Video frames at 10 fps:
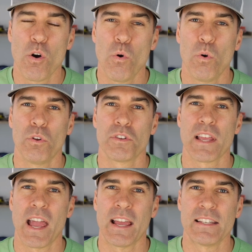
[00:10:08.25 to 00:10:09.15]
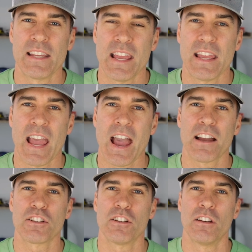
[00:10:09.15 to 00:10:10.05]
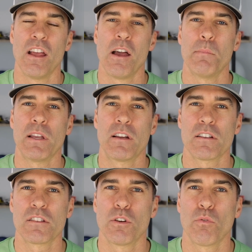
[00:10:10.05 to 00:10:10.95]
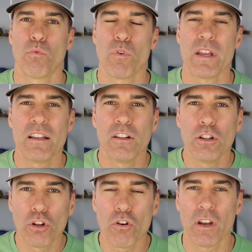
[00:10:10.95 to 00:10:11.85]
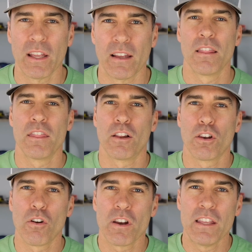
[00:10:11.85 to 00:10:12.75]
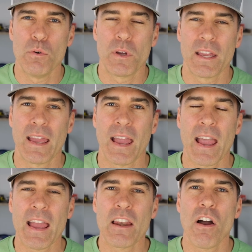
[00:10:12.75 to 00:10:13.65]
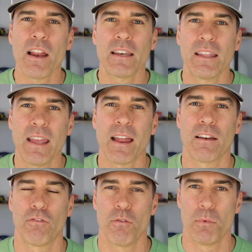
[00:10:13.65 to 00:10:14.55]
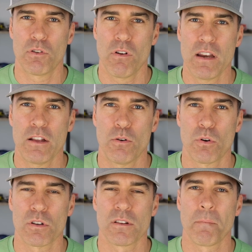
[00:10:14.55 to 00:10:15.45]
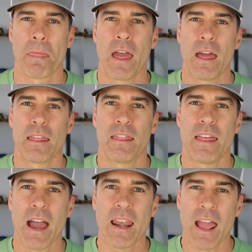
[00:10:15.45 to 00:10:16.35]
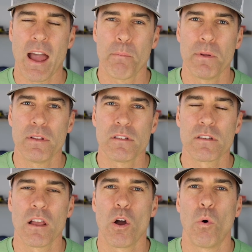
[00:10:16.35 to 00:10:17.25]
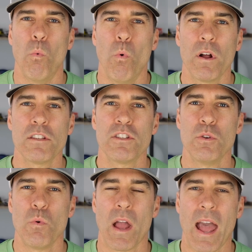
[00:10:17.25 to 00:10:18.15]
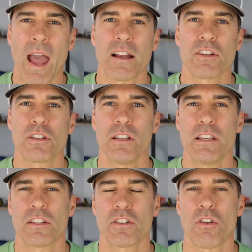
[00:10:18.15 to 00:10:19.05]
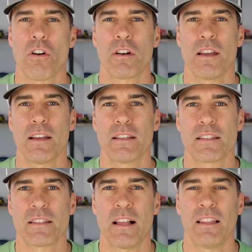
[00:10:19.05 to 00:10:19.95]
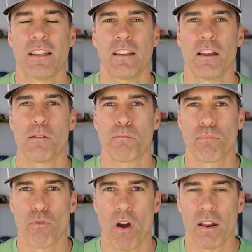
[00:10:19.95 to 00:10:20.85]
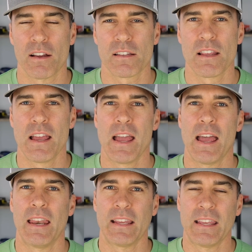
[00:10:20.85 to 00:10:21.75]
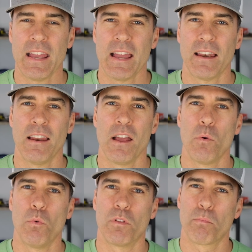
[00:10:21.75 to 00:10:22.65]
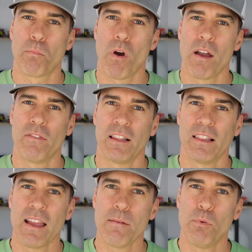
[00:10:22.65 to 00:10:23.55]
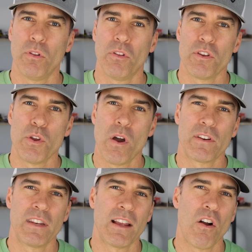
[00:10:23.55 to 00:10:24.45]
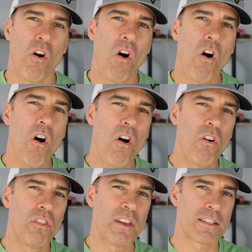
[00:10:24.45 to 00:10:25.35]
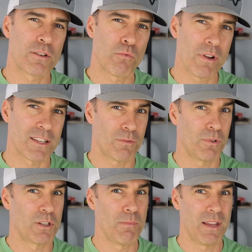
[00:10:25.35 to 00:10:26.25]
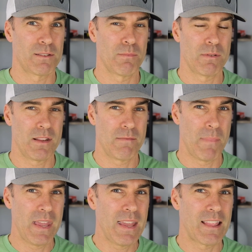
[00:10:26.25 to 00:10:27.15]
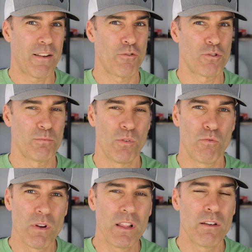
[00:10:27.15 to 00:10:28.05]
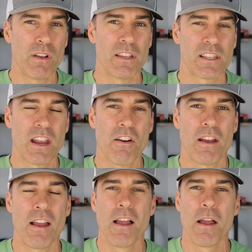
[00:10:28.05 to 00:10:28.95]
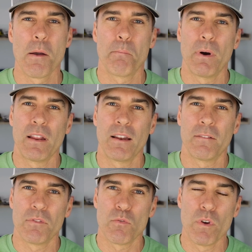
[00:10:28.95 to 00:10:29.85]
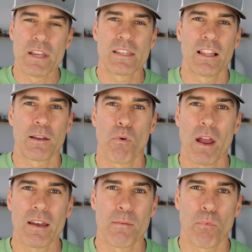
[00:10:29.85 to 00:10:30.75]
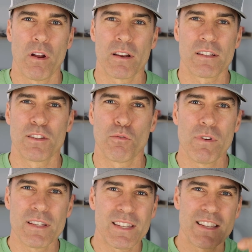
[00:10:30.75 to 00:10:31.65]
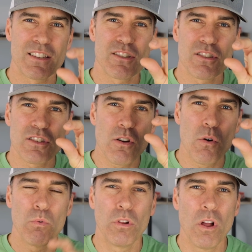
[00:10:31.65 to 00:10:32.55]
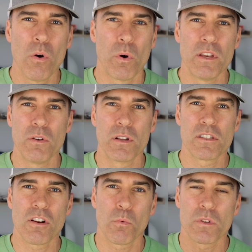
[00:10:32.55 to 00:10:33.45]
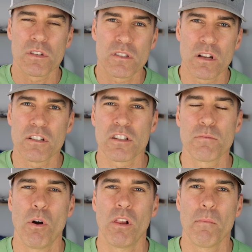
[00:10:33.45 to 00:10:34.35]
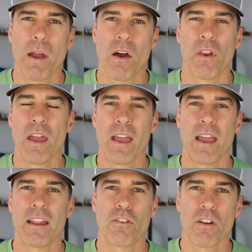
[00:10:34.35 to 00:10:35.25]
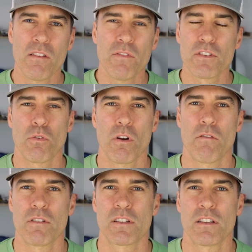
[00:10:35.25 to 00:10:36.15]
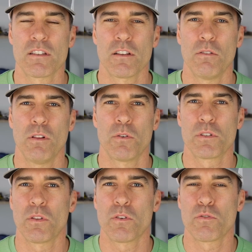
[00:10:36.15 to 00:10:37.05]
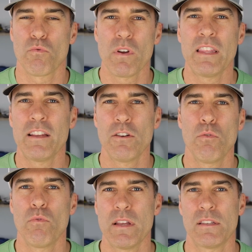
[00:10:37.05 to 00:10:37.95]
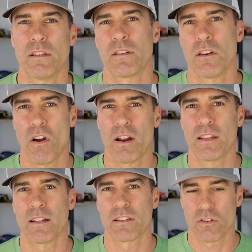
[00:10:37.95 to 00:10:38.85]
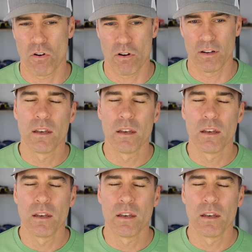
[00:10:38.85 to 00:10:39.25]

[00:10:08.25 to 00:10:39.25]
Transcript: goals and take action, because the real learning, the learning you cannot get from a training course, that happens once you actually start selling products. And again, with private label, you have to take all this risk, which makes making that first move really, really scary. But in reselling brand name products, the risk is so low and you can start with such a small amount and your inventory risk is so low. So there's really no reason to not get started.